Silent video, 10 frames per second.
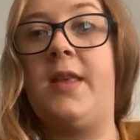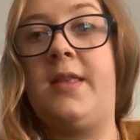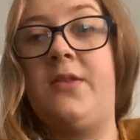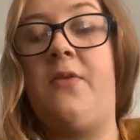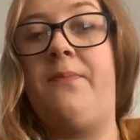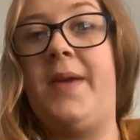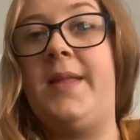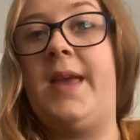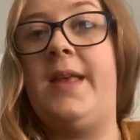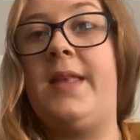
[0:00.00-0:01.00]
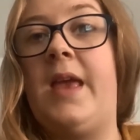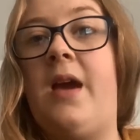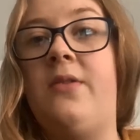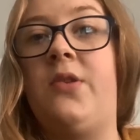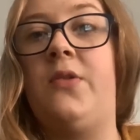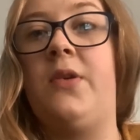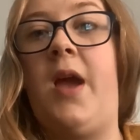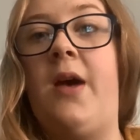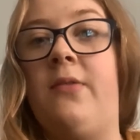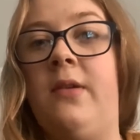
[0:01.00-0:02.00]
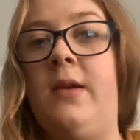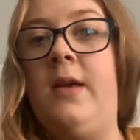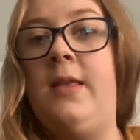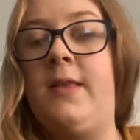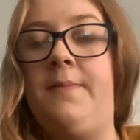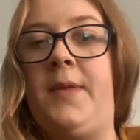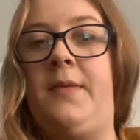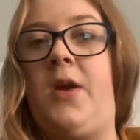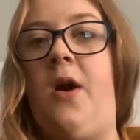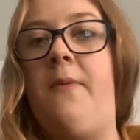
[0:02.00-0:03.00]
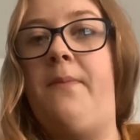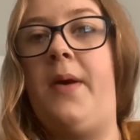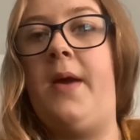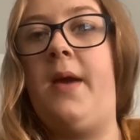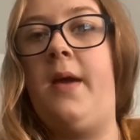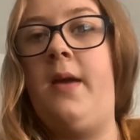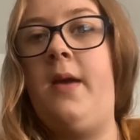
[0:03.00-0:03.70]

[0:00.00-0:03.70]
It's not been easy. I don't know how sometimes I can't put